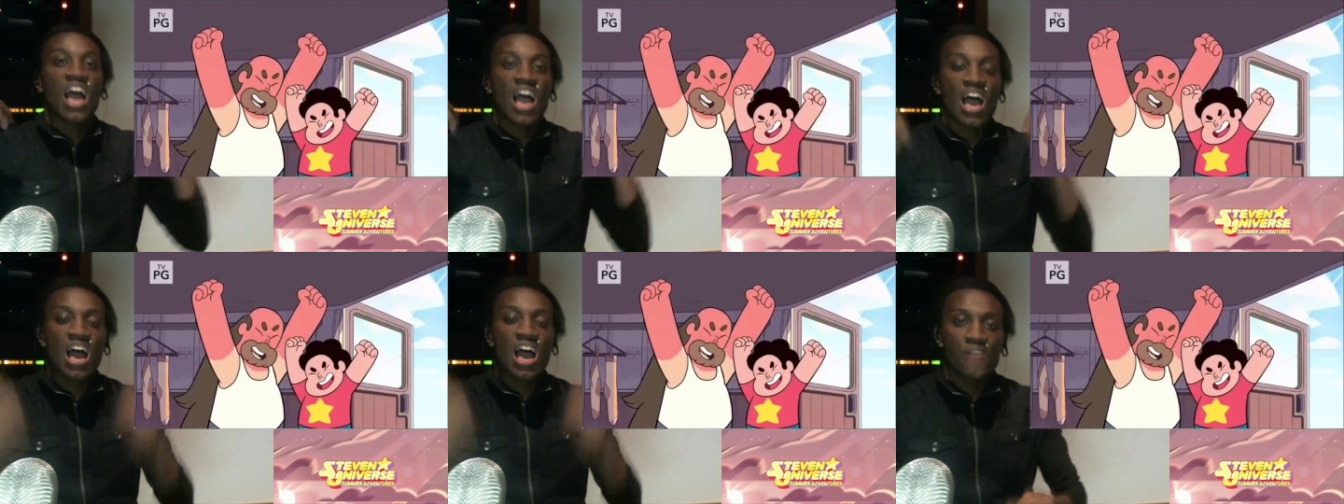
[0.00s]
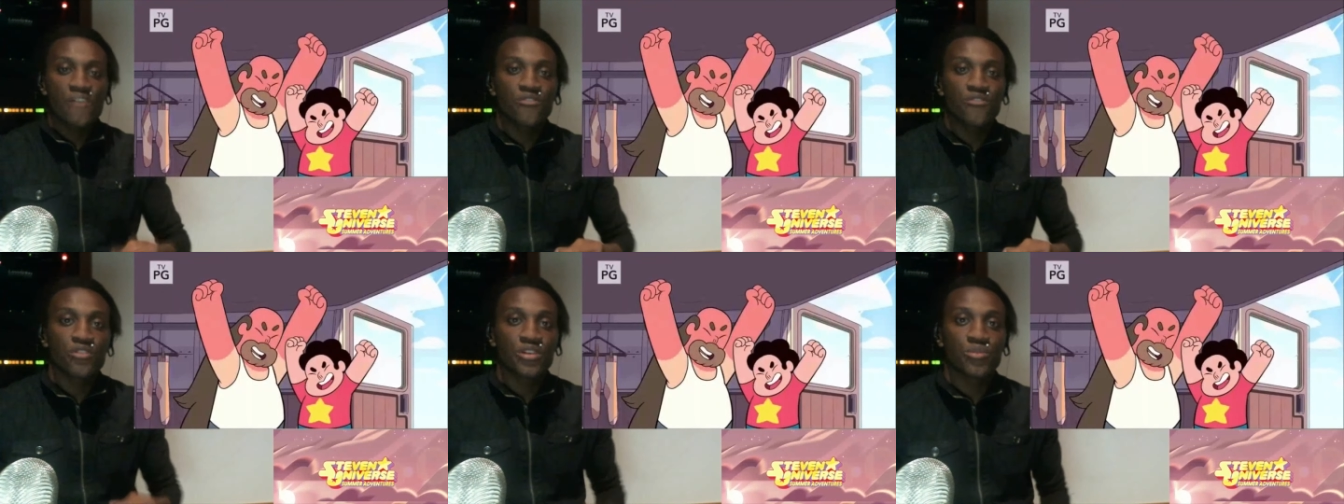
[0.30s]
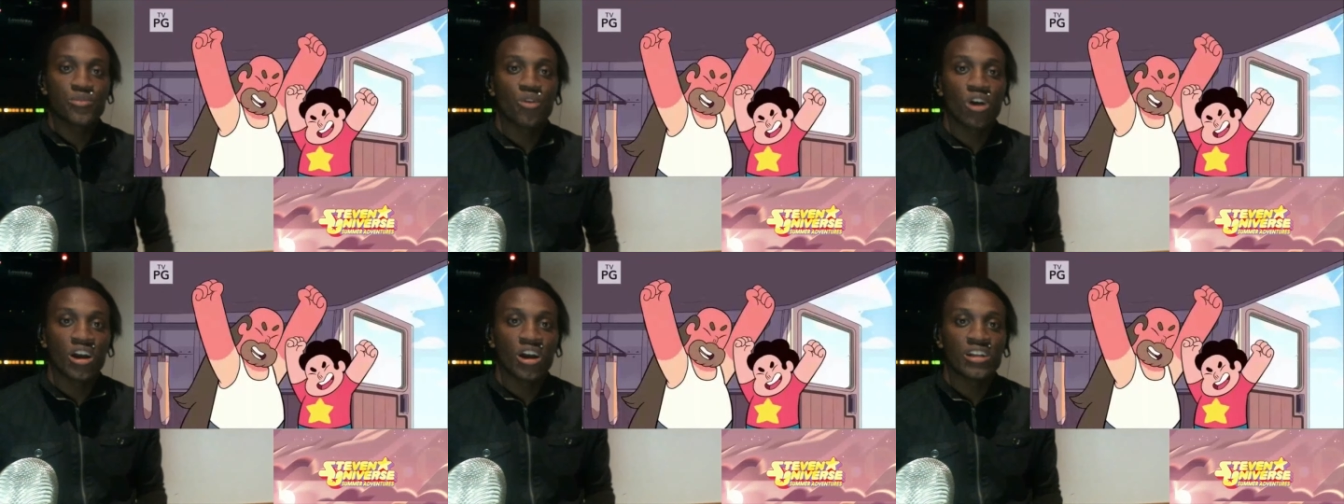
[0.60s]

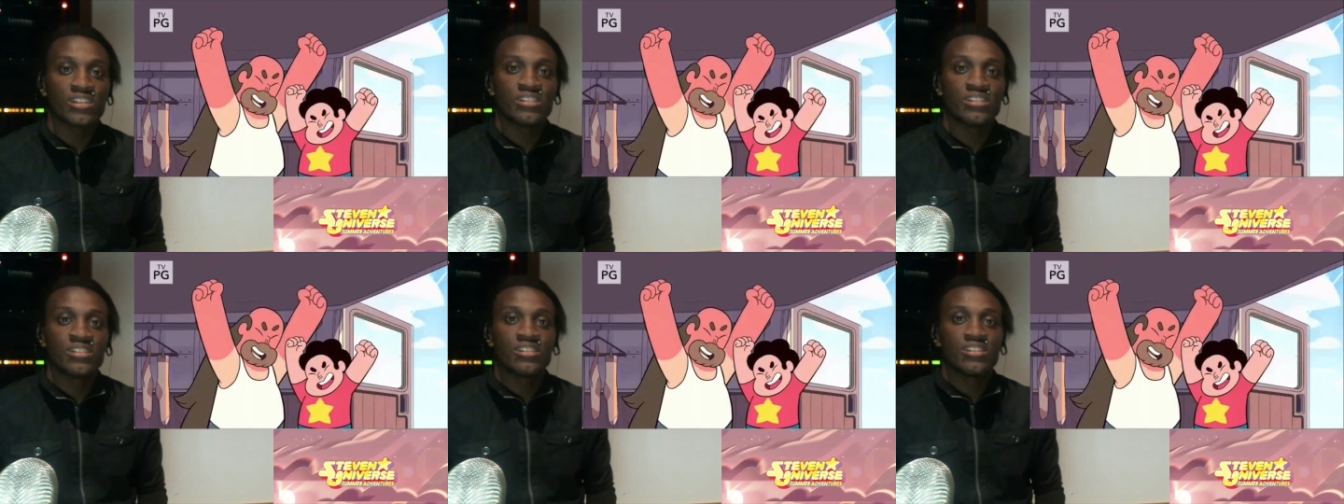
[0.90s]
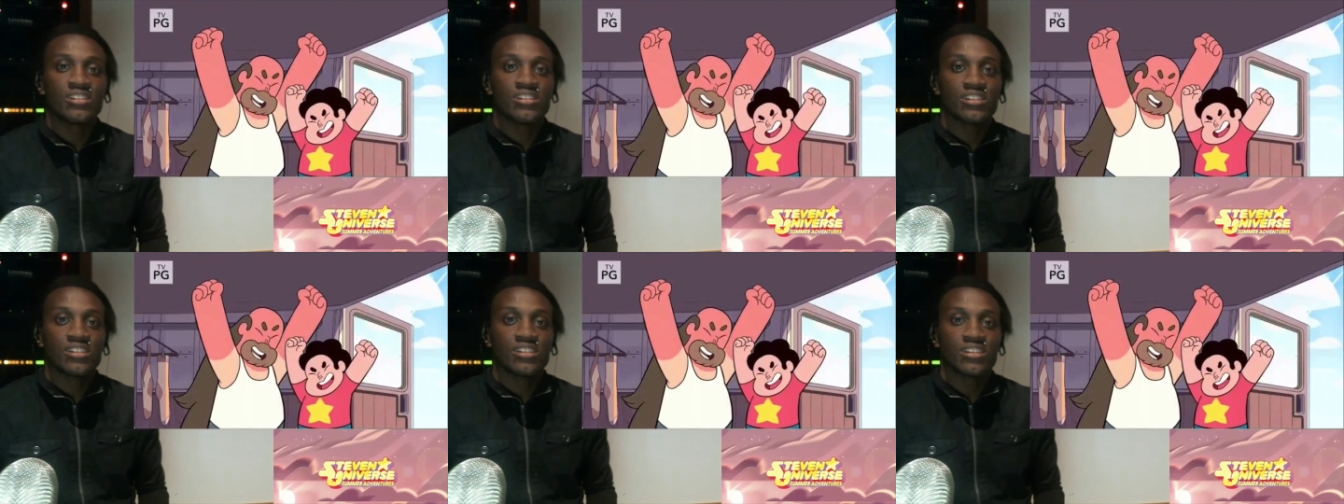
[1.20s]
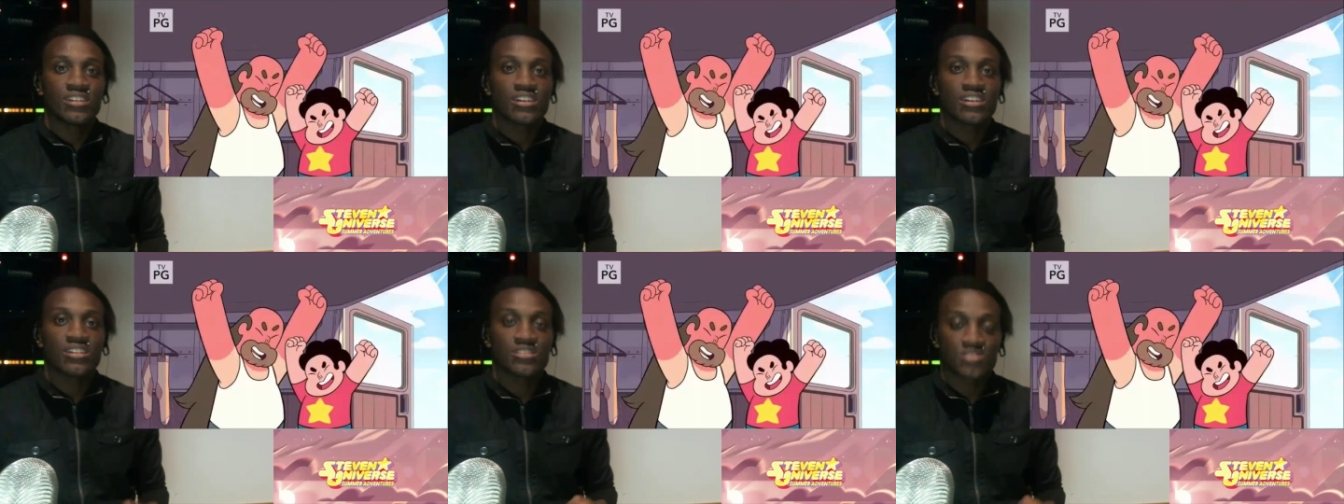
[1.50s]
Everyone
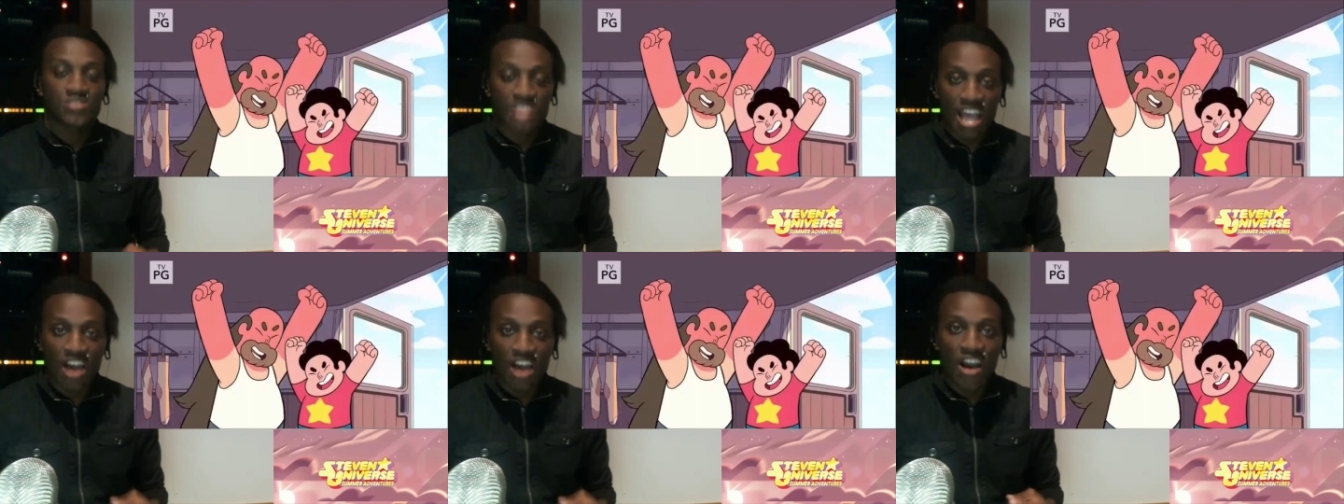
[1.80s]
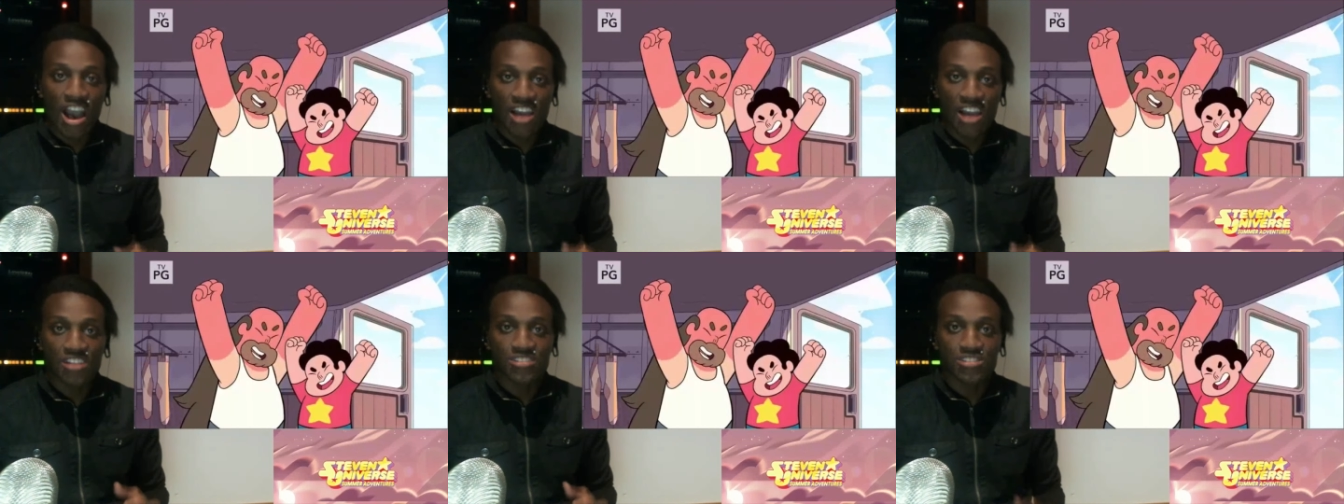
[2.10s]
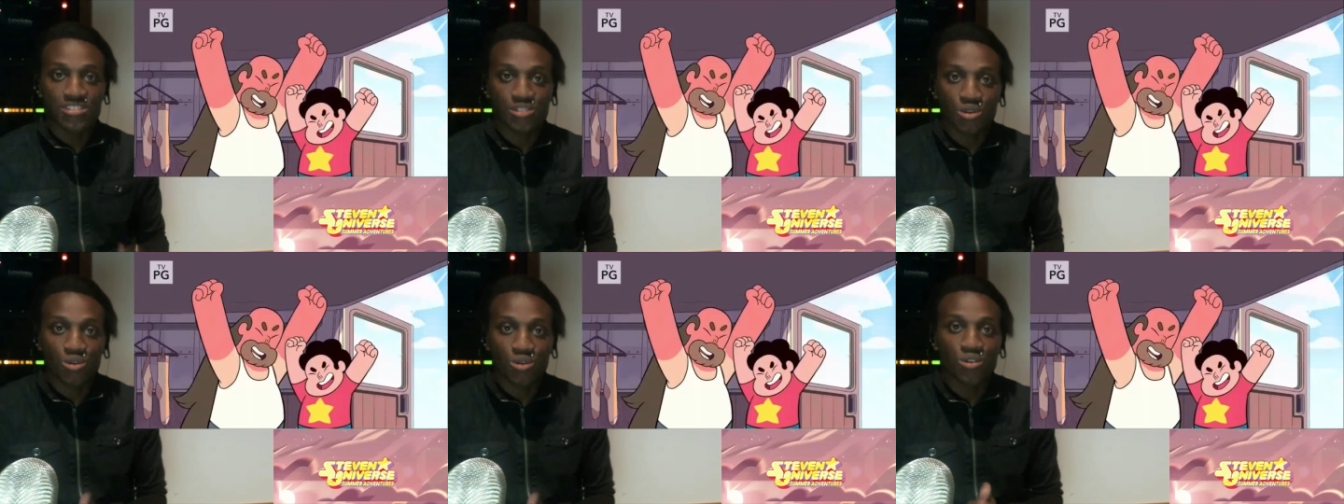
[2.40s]
is now out of
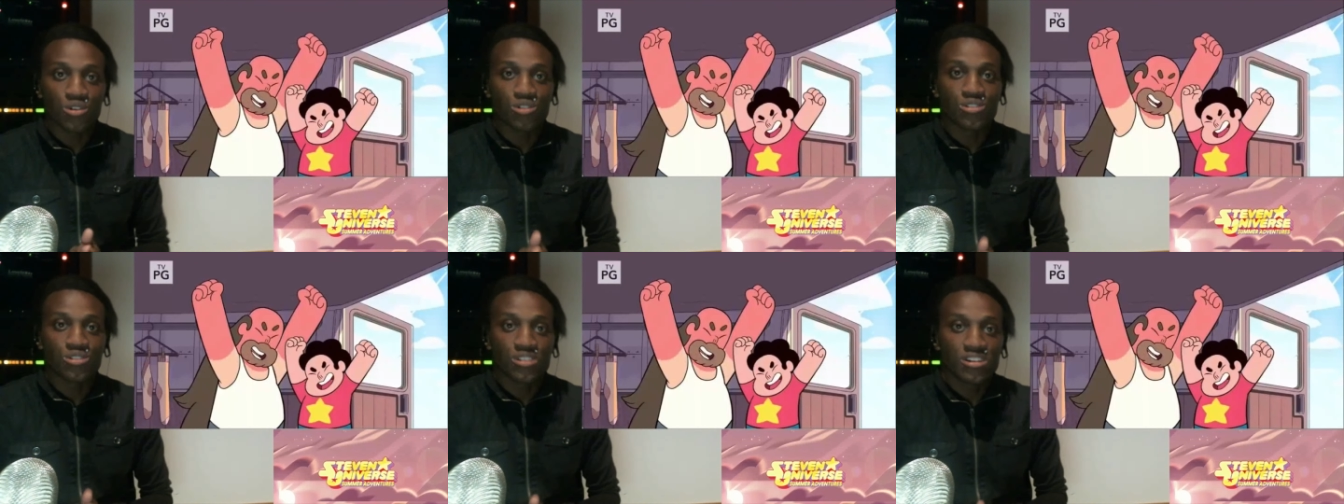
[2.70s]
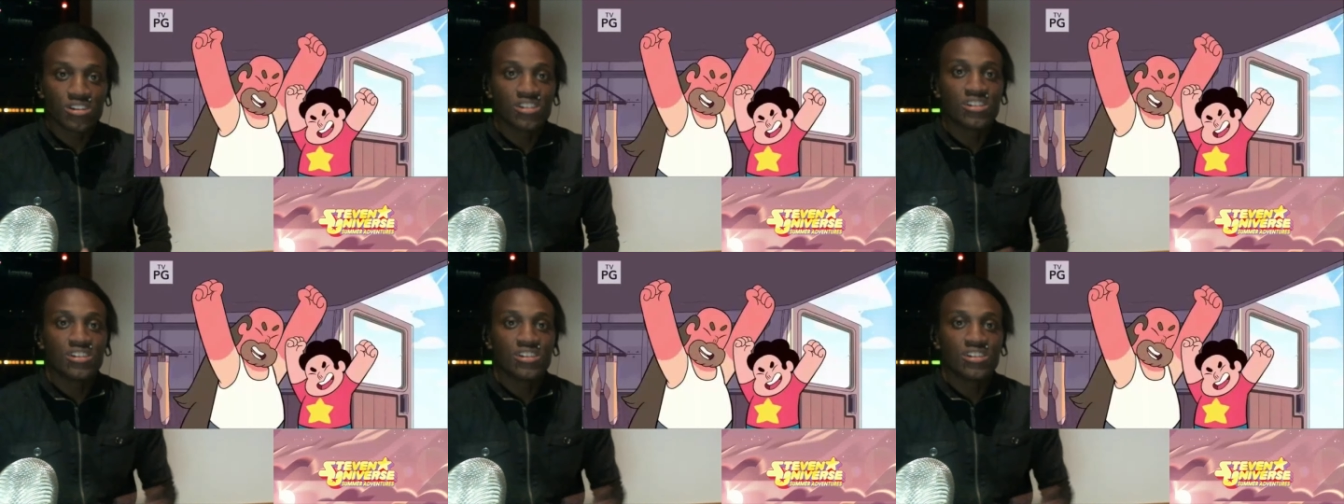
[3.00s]
school,